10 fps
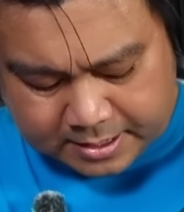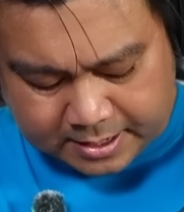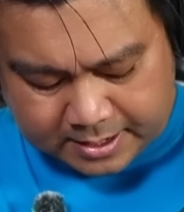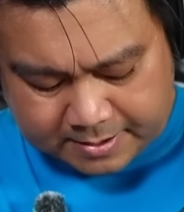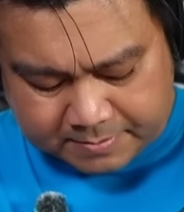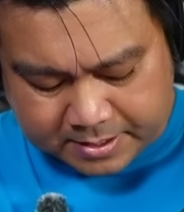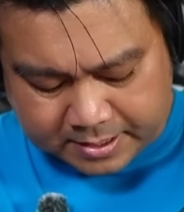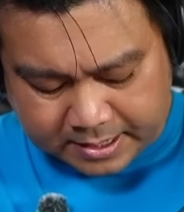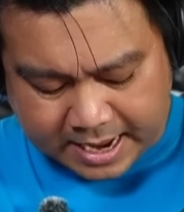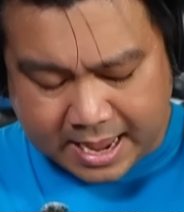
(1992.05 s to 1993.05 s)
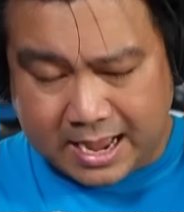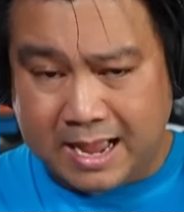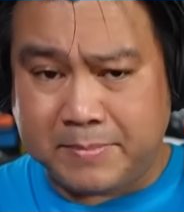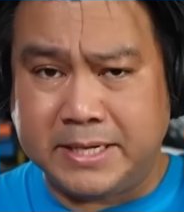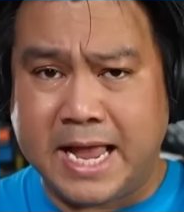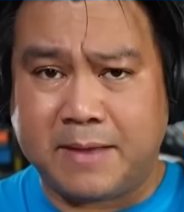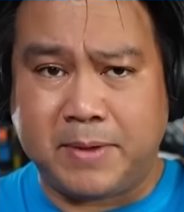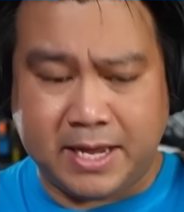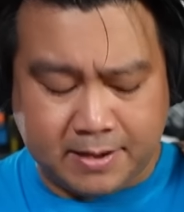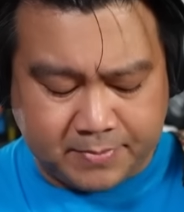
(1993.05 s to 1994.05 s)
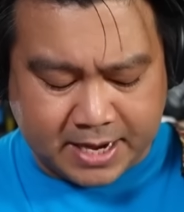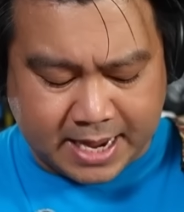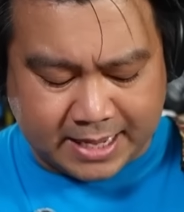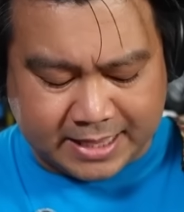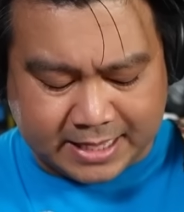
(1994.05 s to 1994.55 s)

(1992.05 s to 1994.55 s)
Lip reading: Yeah, I'm a neck pickup guy.